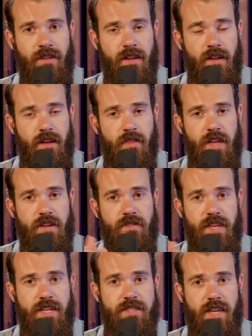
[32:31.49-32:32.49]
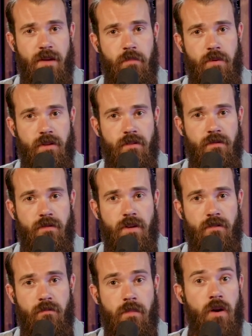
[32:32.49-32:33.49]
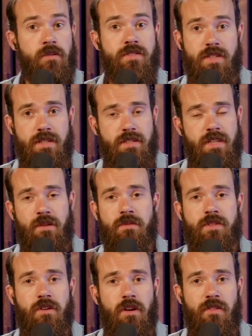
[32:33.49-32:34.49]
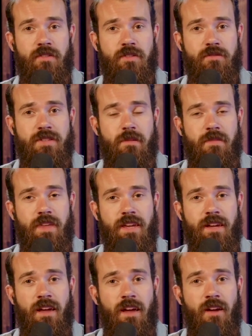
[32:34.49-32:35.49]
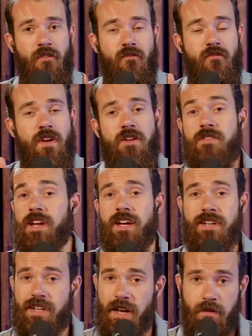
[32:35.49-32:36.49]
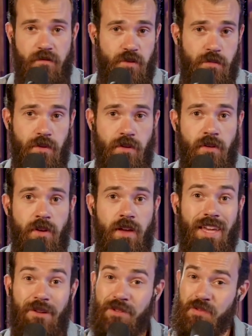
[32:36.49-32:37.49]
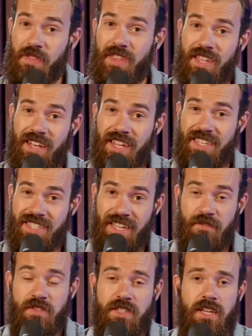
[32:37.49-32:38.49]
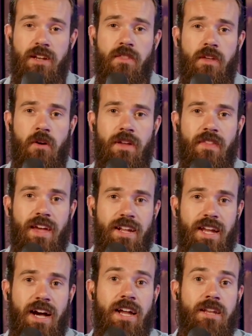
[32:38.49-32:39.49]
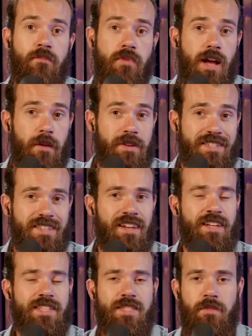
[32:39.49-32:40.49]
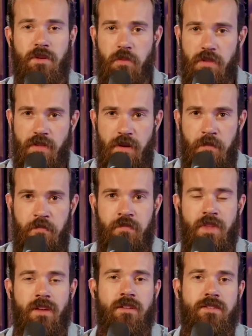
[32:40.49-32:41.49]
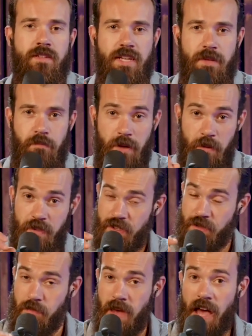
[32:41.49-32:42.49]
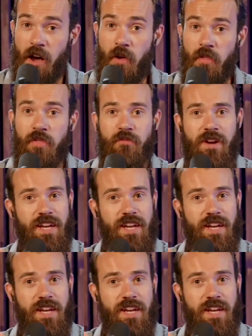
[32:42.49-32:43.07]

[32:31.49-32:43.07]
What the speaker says: Think of the example of Moses. He was called to do something very uncomfortable. He was within his gift set, though, in that God had promised to be with him, to be with his mouth, right?